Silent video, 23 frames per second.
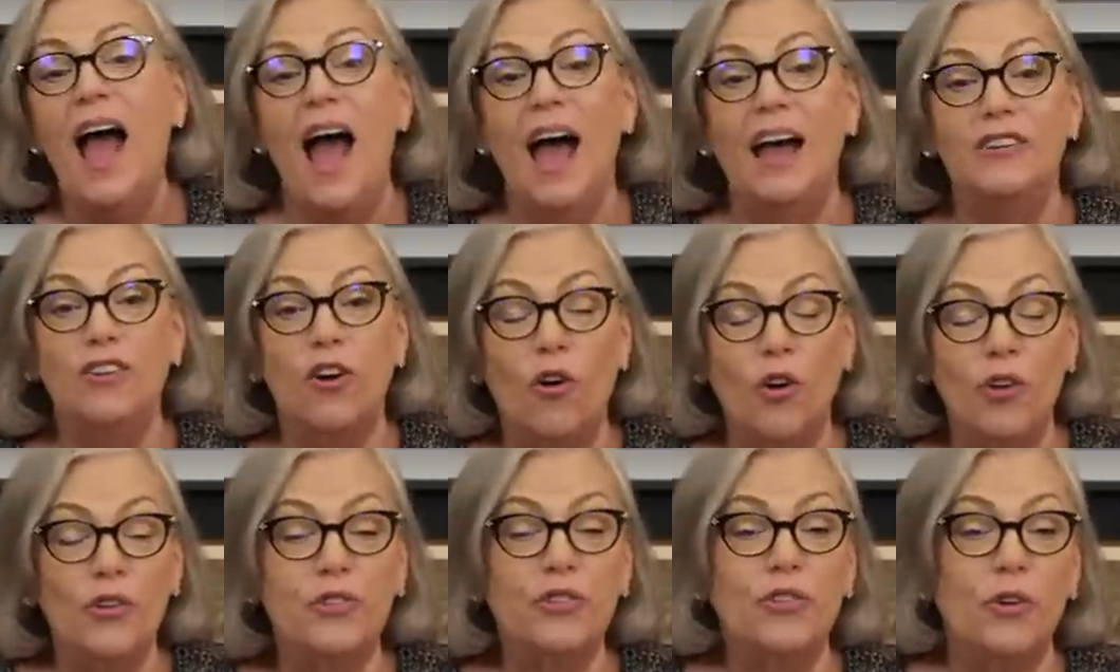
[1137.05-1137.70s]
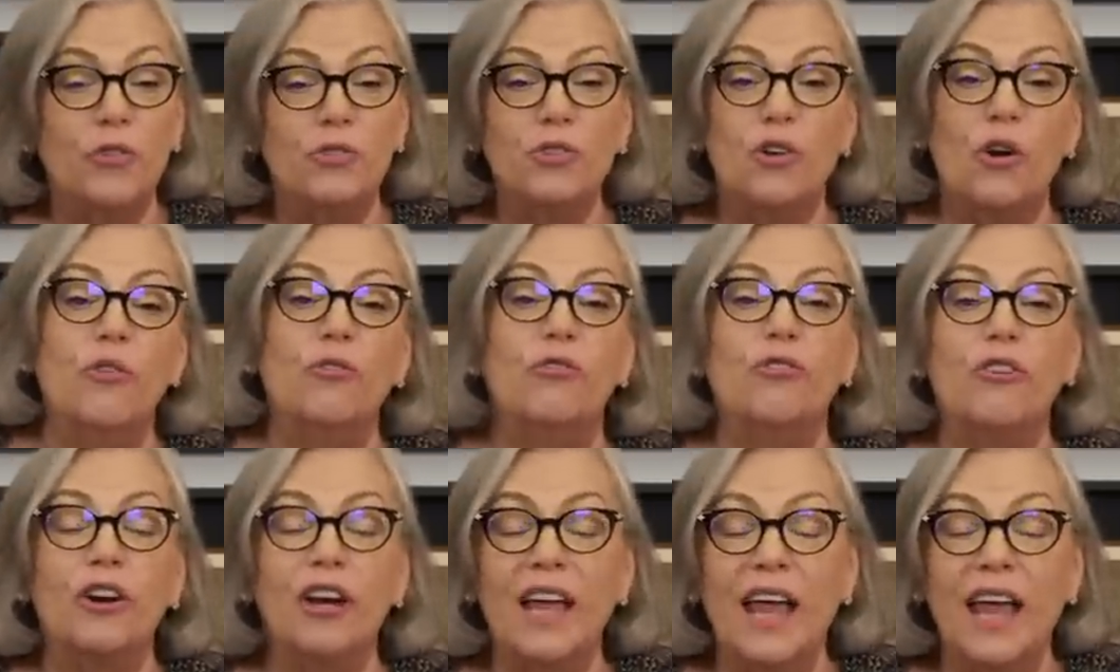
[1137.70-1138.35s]
And also don't
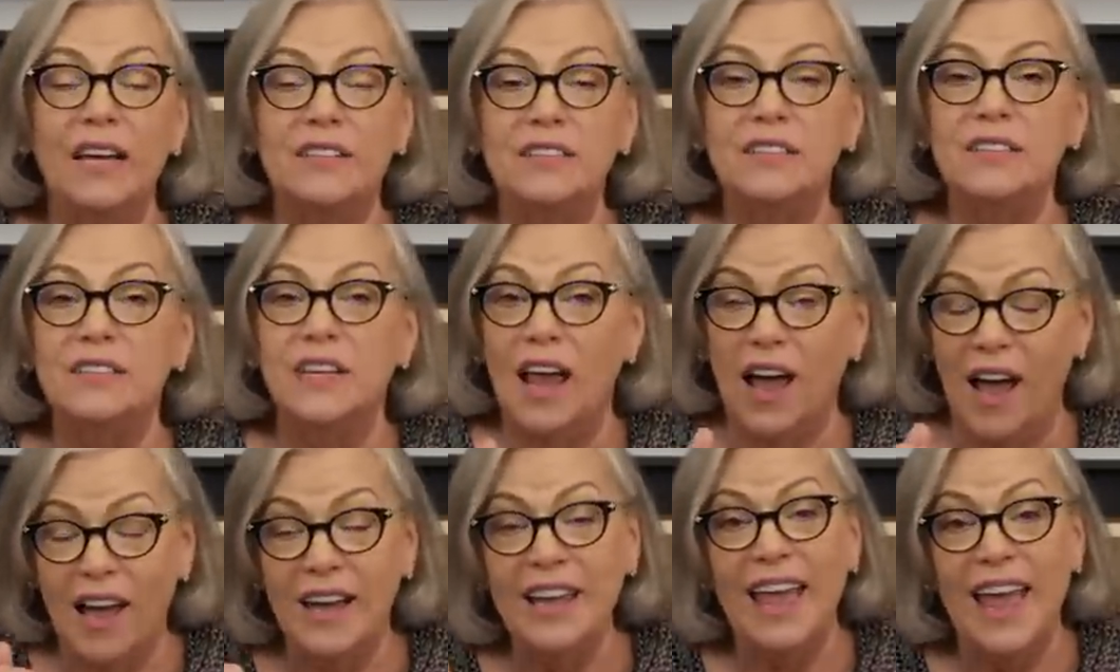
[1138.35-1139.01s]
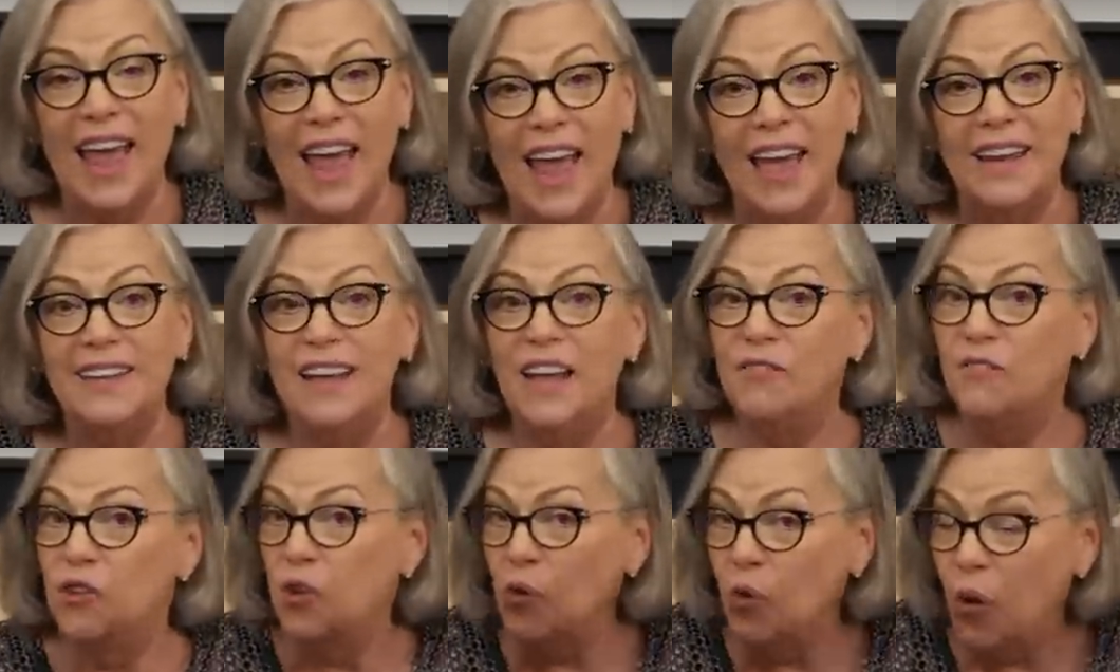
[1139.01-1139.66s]
forget, again,
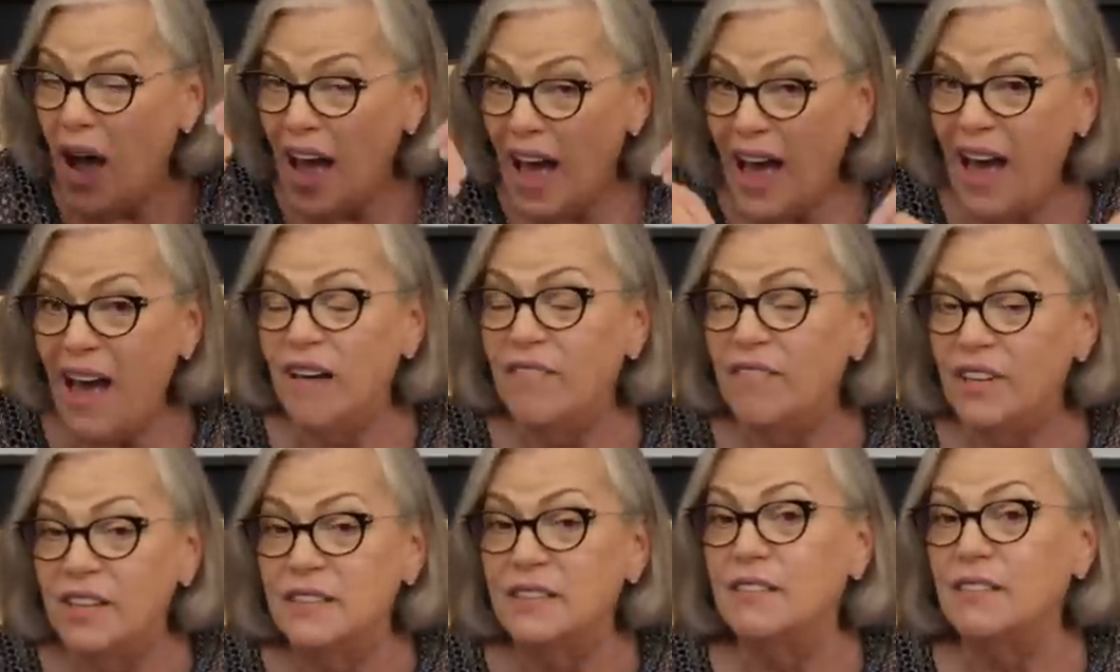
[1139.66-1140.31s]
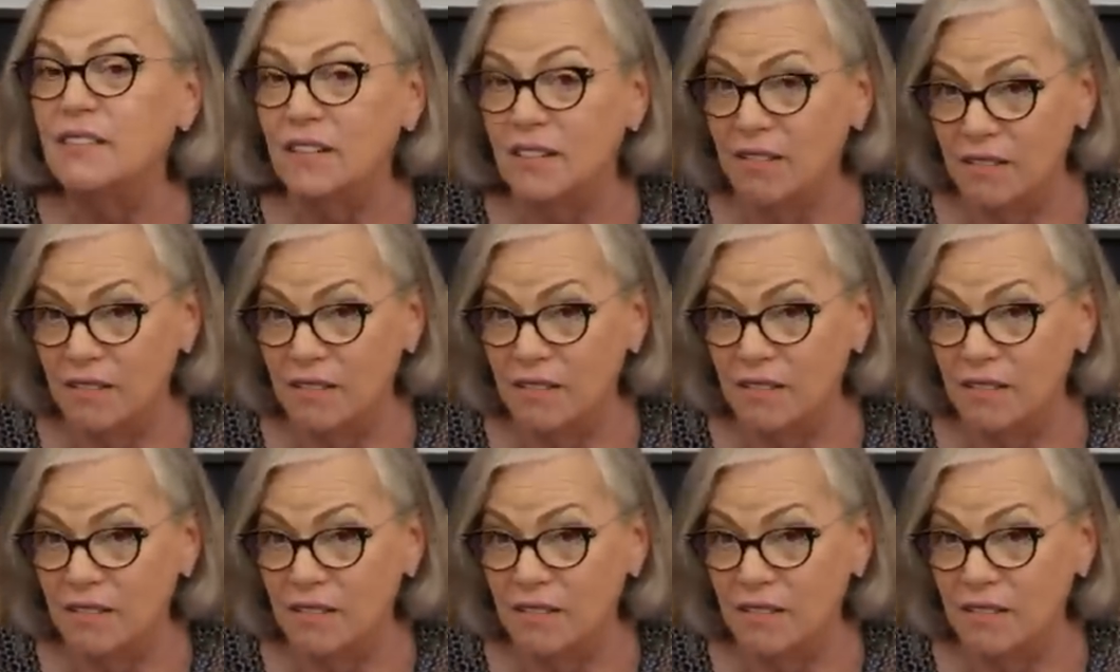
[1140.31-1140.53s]
if you haven't